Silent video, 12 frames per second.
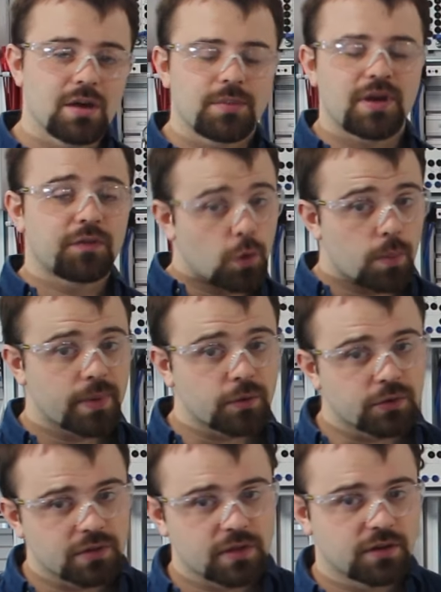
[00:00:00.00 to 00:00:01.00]
But if you are
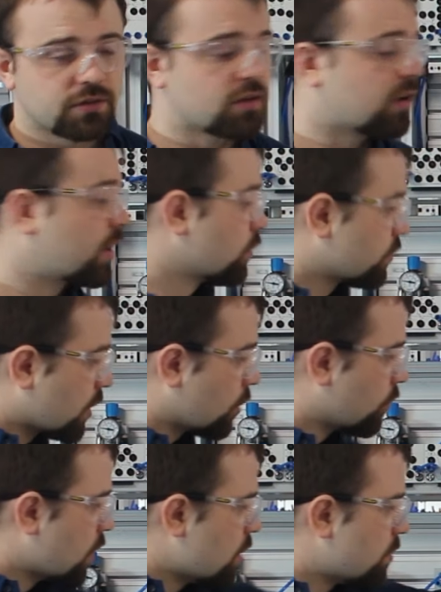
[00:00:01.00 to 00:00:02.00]
building this circuit
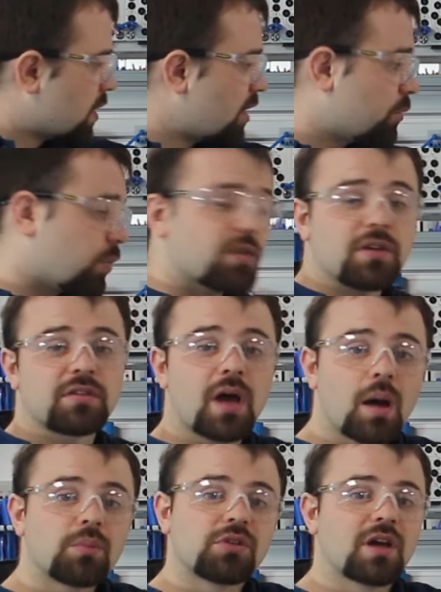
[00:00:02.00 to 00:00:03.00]
yourself, please put this
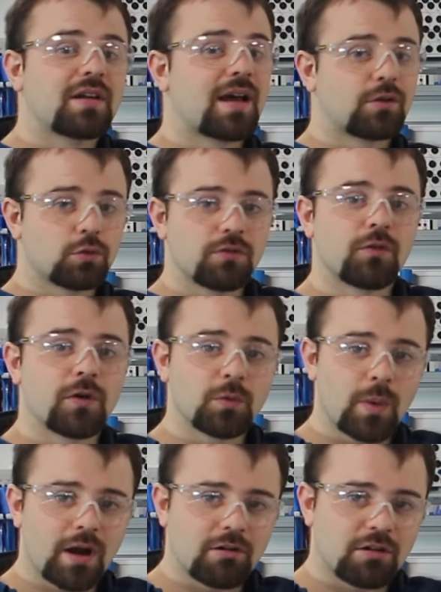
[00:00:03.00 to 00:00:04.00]
upside down to avoid
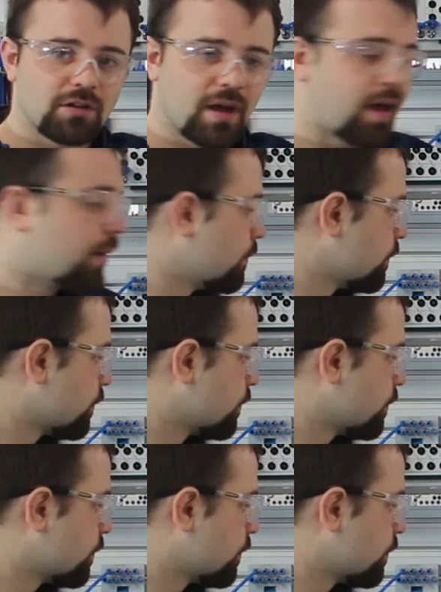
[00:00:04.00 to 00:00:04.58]
wear and tear.